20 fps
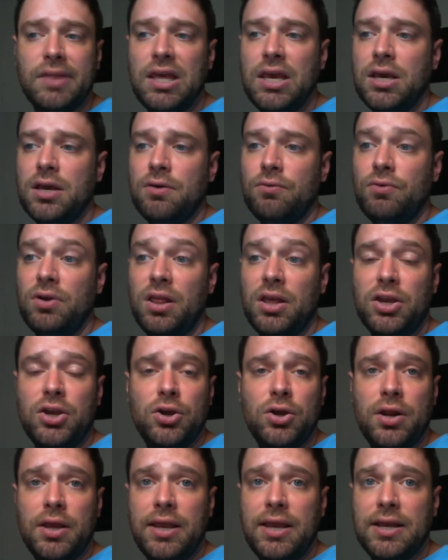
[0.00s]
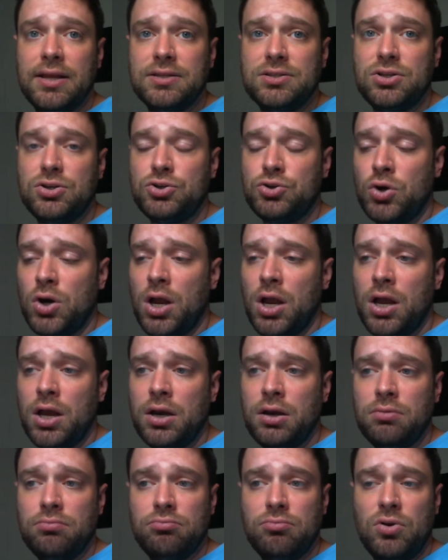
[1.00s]
Really good against
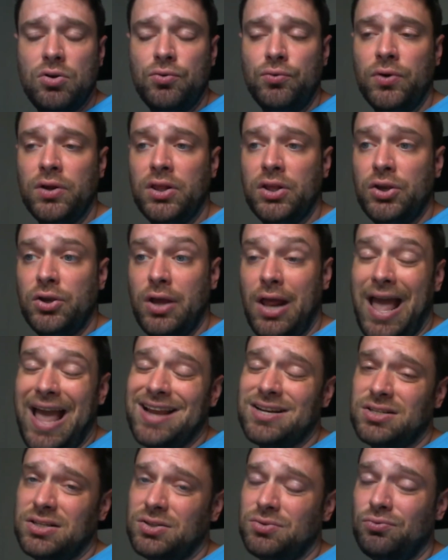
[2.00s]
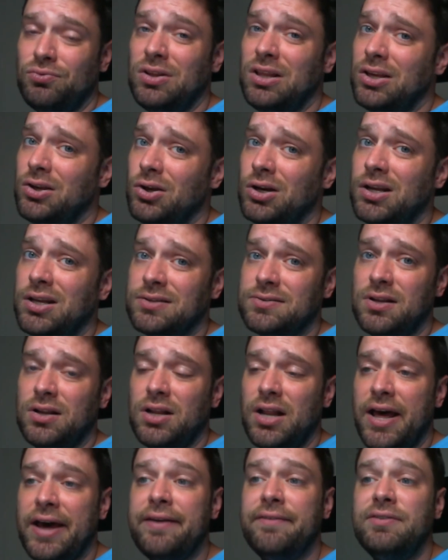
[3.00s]
Tron. Really good. Actually, it's really good against a
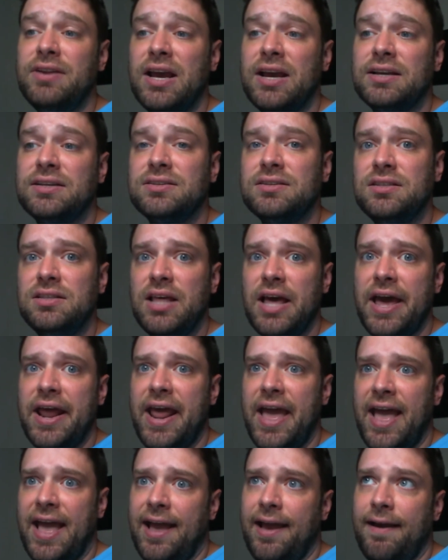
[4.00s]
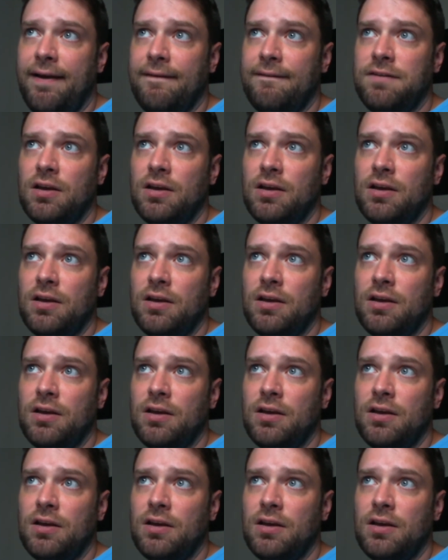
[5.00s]
lot of decks that have